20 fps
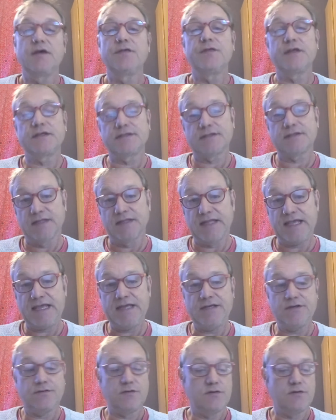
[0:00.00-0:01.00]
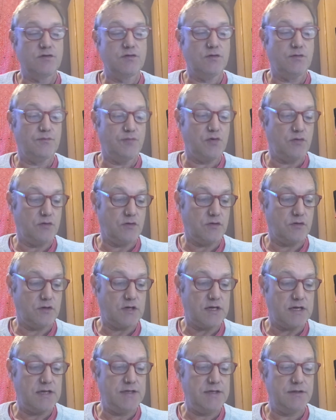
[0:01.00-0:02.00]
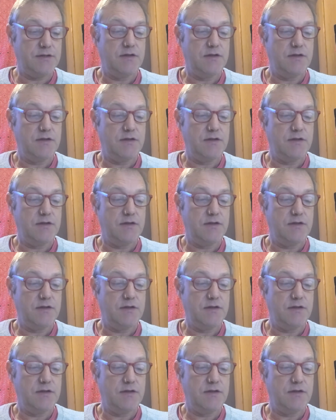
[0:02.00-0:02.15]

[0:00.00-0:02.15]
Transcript: that's led to a poor grade,